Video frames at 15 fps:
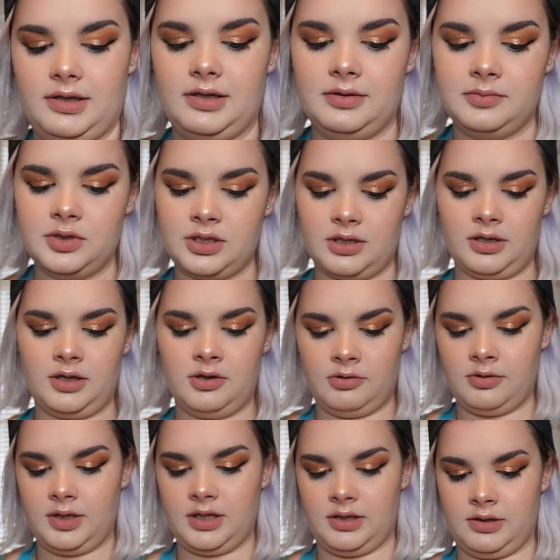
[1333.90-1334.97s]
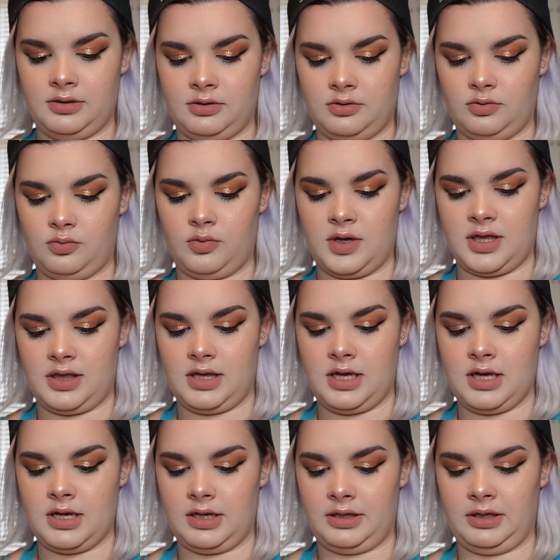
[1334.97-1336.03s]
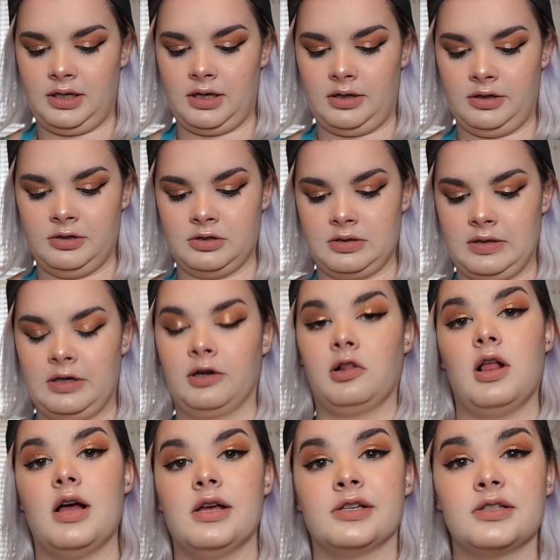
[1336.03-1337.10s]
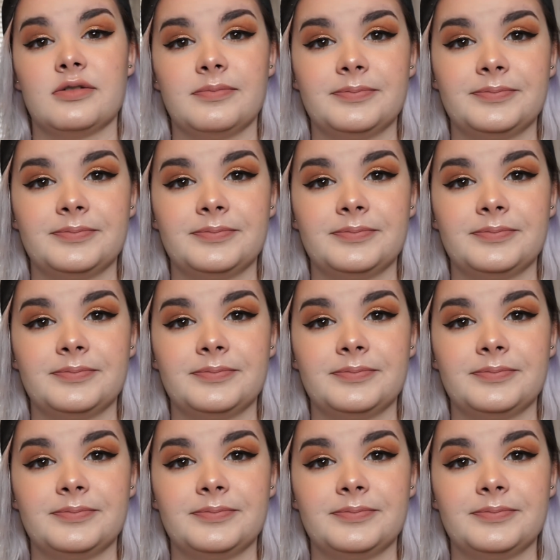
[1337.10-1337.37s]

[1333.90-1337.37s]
I'm just gonna go in with the LA Colors Glitter Gloss.